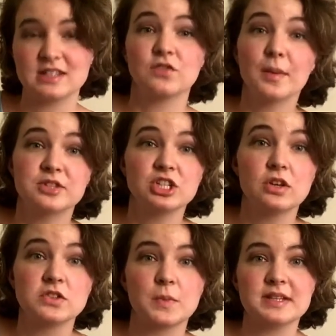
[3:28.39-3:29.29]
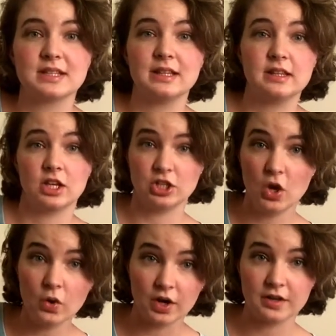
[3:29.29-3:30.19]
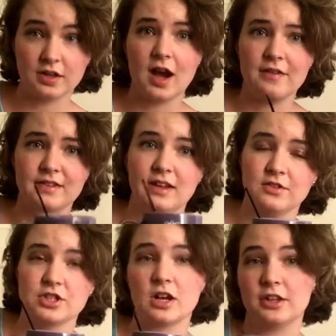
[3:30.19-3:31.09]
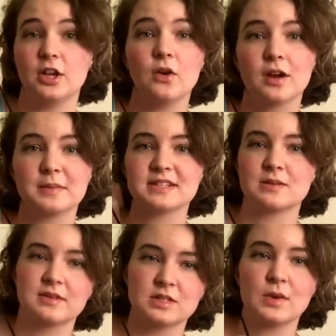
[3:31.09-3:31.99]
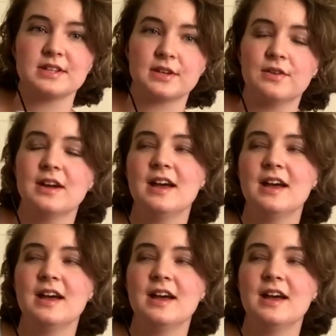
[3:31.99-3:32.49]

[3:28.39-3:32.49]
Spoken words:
The frappuccinos are basically the yogurt, the coffee, or chocolate yogurt mixed with espresso,